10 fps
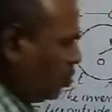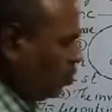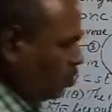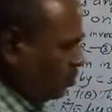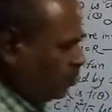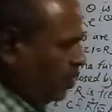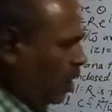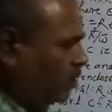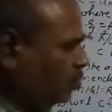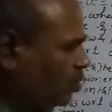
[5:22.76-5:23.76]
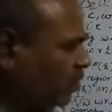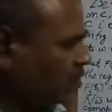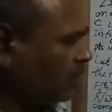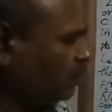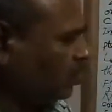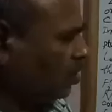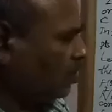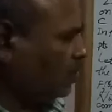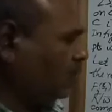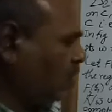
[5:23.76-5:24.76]
into r square minus r square
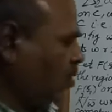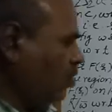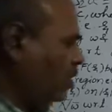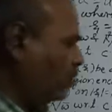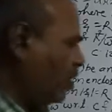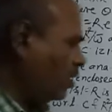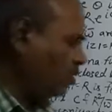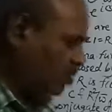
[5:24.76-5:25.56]
d theta divided by